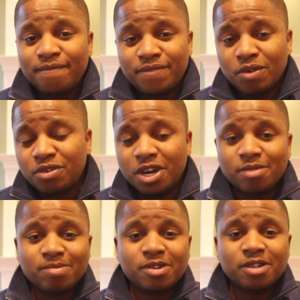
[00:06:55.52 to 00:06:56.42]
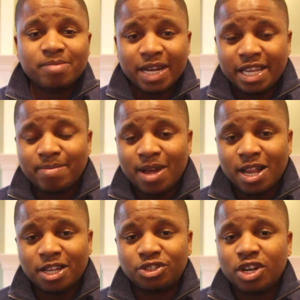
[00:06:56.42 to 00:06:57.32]
phone number, my
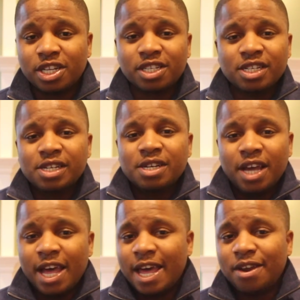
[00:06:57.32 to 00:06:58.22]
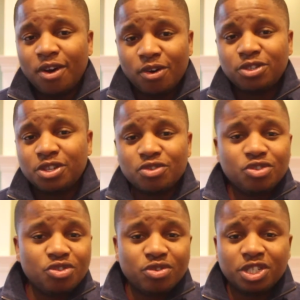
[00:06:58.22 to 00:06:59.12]
email address, and also
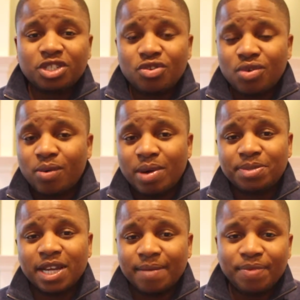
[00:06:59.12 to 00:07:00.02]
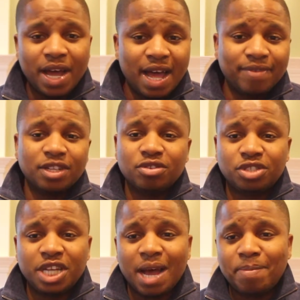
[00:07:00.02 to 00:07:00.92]
you can just go to our website. I have a little
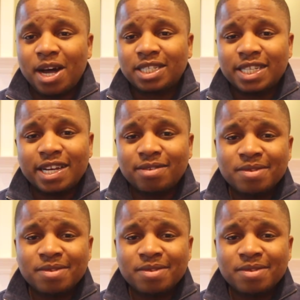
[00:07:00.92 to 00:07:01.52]
chat box there